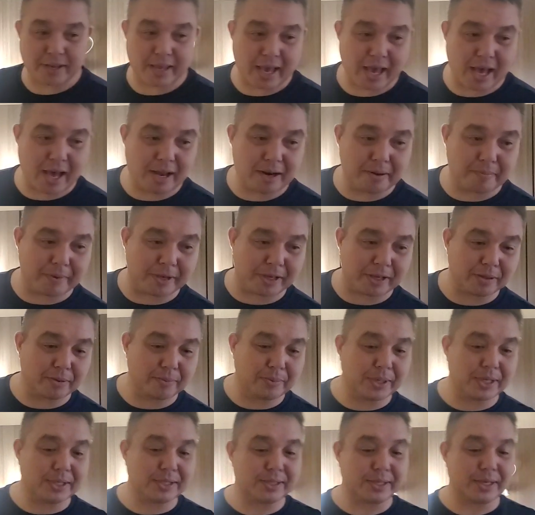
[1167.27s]
Academy in
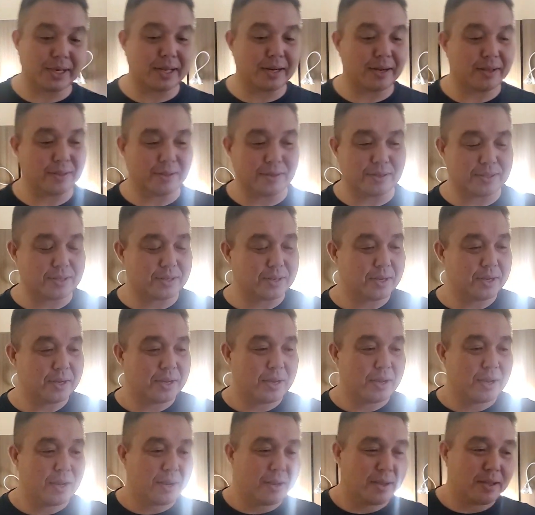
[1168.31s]
Louisiana. There's
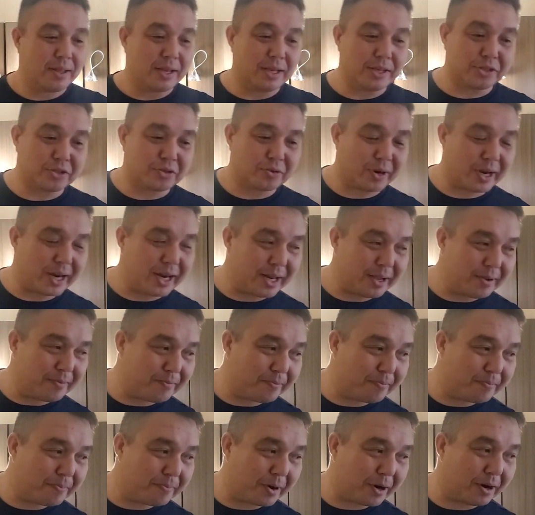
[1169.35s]
his training
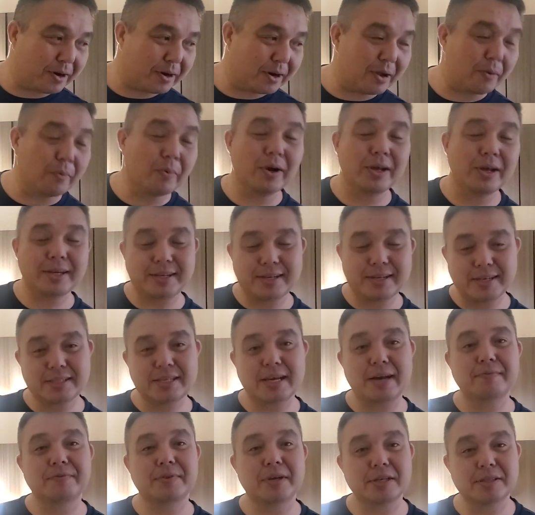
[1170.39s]
part, well, he does
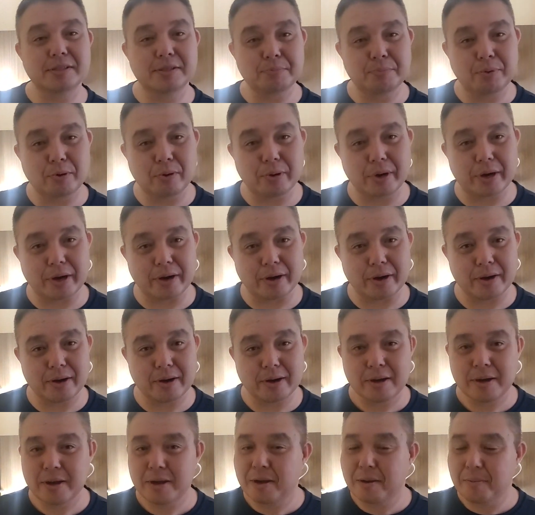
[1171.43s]
have Dustin Poirier,
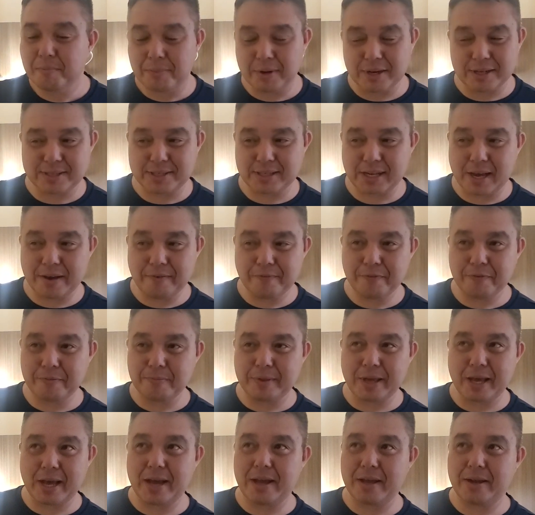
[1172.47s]
but aside
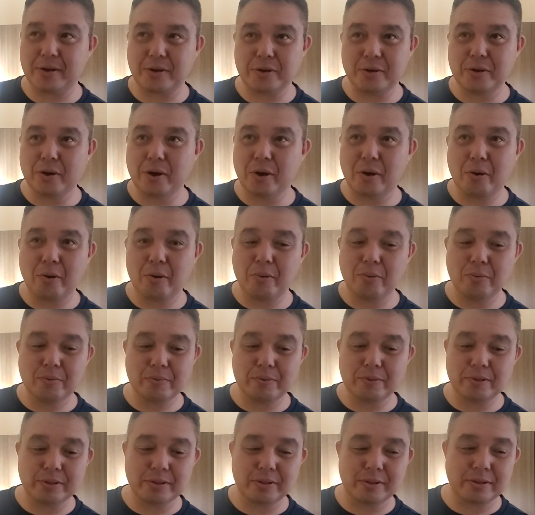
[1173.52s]
from that, no
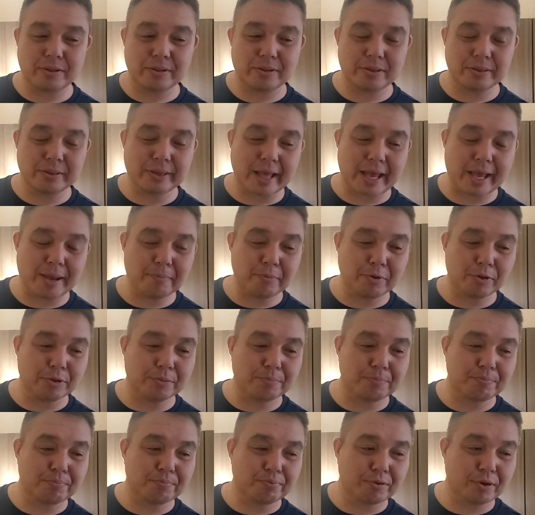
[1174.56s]

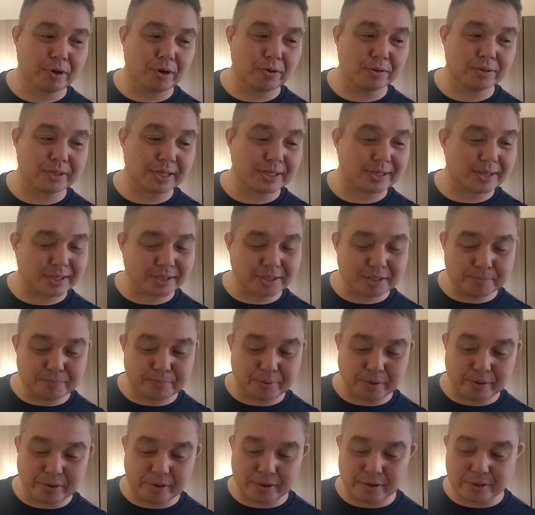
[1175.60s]
labeled pros. And Dustin
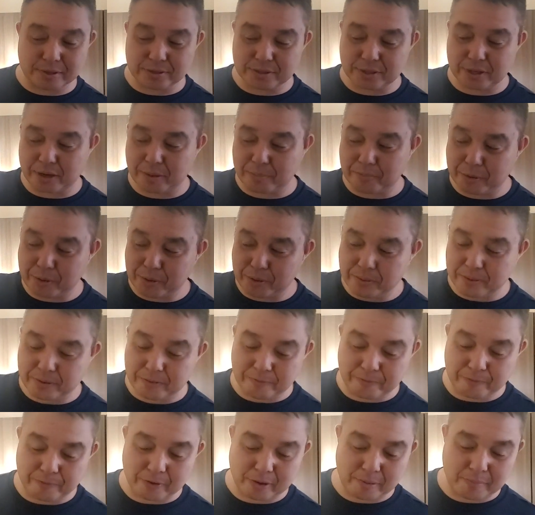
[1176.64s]
Poirier is
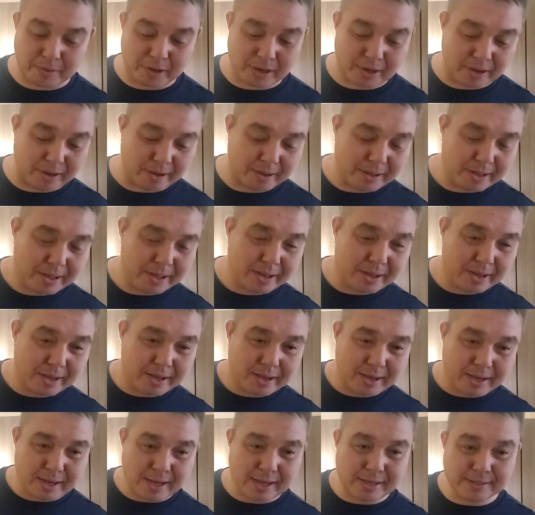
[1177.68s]
commuting from uh,
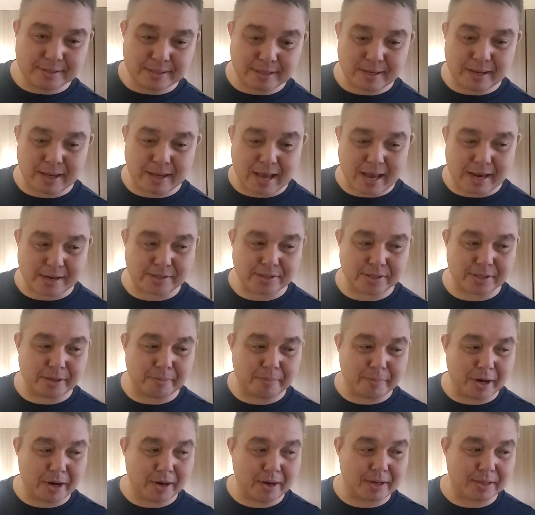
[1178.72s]
he's an actually
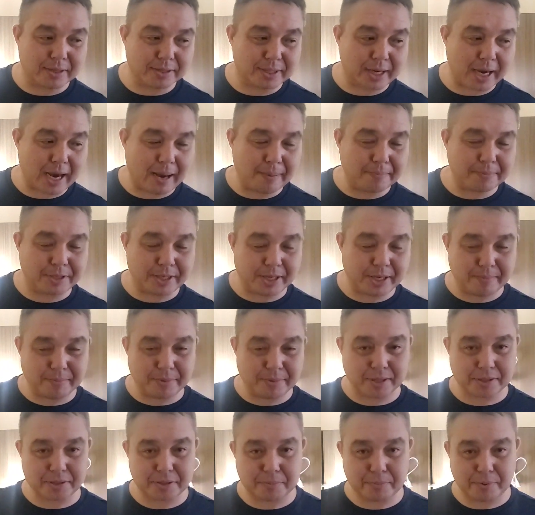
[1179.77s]
American top team,
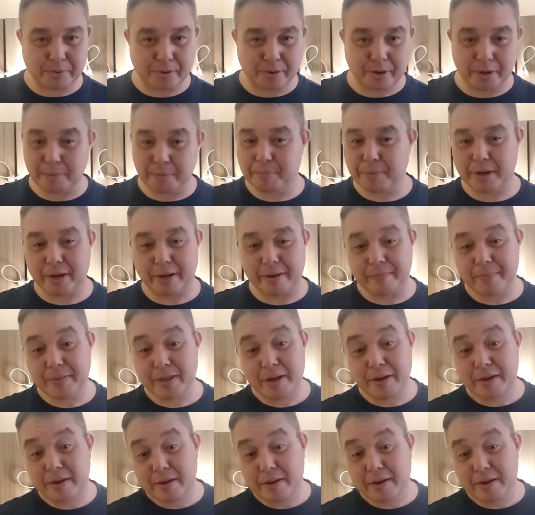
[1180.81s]
Dustin Poirier, but